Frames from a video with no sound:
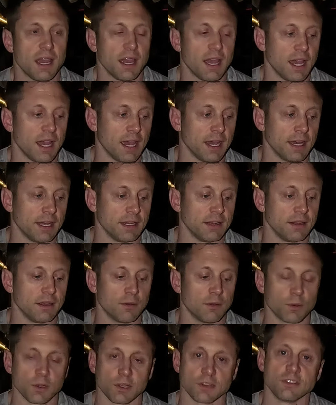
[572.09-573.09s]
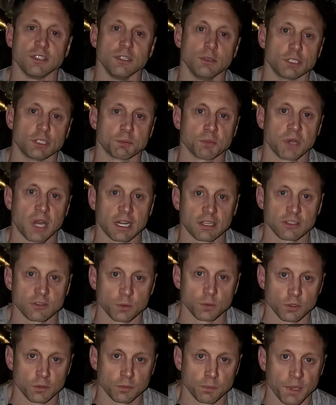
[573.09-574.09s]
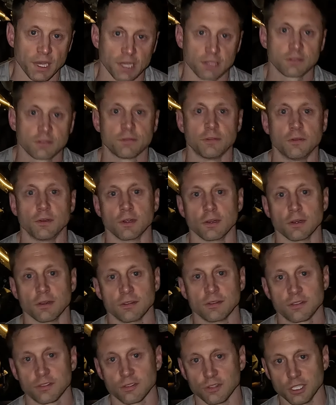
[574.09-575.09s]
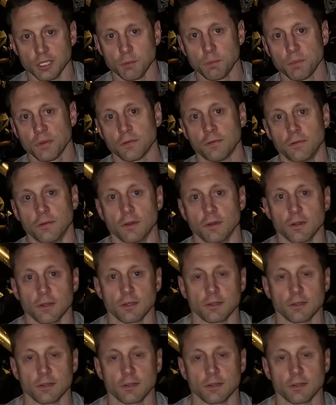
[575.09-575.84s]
And we're gonna see which products work best for sleep, for